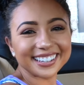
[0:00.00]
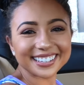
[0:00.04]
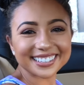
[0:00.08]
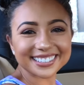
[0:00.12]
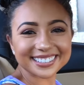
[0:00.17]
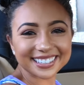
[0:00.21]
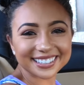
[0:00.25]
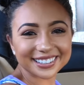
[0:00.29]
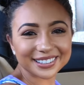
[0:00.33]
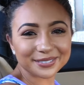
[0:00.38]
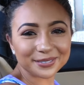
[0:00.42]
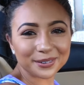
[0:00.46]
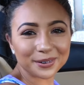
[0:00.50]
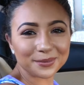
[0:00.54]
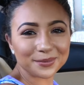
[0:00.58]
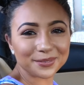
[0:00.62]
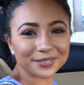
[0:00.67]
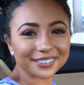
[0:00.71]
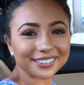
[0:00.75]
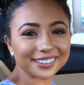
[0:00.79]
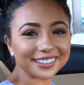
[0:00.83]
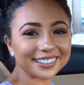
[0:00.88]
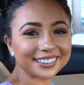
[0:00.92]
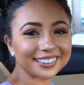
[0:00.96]
Is that the one
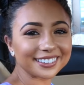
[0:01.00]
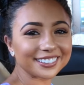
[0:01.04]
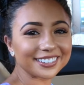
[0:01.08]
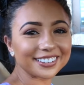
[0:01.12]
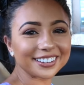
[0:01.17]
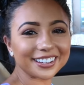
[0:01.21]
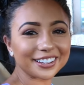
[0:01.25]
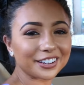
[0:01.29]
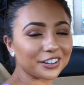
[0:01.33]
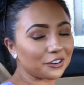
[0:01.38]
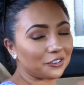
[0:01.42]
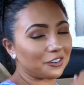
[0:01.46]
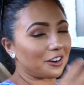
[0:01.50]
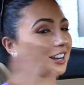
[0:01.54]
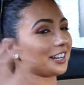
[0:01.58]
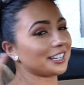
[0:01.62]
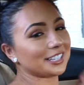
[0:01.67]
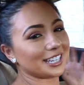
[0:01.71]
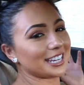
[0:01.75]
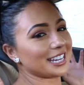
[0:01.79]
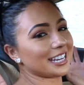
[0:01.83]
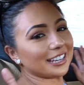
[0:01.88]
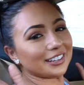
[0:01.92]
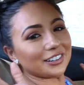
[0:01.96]
where like they're like
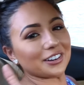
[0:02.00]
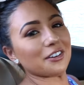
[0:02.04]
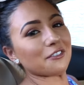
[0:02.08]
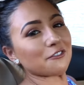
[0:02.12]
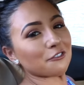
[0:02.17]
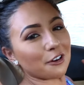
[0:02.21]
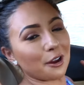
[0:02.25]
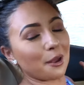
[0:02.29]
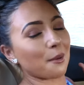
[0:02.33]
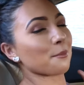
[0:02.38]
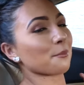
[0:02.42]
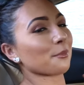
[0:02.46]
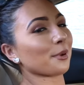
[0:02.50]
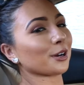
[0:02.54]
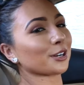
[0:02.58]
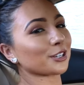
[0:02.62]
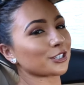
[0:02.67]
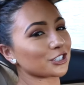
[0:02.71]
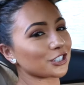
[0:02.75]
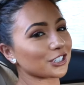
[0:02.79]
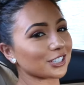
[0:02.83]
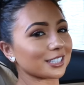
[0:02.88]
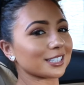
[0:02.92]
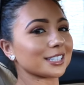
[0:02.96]
crazy and then
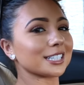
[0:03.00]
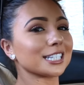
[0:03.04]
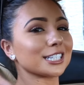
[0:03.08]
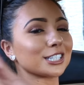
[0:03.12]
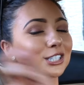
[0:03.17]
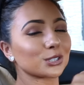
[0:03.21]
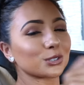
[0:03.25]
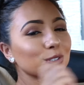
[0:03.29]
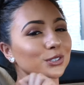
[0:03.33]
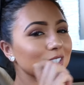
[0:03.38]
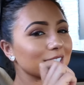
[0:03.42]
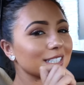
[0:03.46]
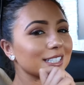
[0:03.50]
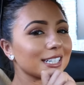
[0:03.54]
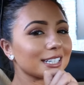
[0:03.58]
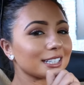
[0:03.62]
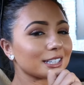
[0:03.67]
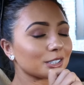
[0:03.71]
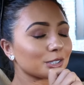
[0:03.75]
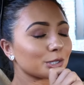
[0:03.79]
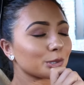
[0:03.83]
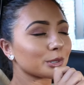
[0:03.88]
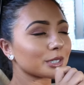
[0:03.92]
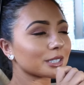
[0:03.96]
rambunctious and then as soon as they take
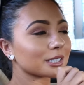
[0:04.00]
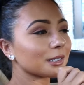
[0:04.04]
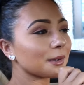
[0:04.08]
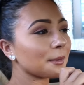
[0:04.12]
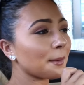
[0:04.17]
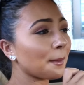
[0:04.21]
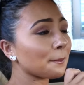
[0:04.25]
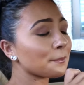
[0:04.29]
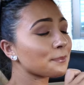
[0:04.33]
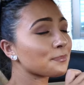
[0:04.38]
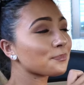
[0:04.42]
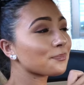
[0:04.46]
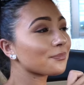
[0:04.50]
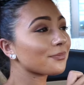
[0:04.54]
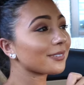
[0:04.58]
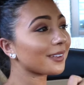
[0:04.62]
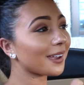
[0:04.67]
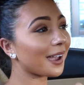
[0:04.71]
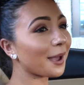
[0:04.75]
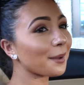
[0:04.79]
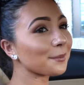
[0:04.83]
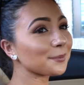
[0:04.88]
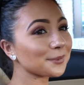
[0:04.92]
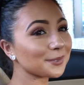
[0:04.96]
the Twix?
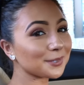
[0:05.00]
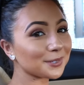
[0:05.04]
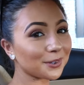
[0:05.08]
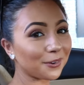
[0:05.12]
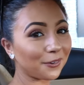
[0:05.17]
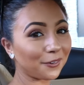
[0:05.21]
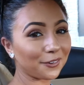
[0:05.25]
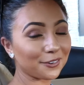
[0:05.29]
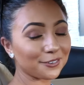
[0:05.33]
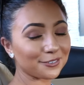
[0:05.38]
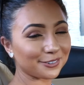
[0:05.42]
I'm sorry.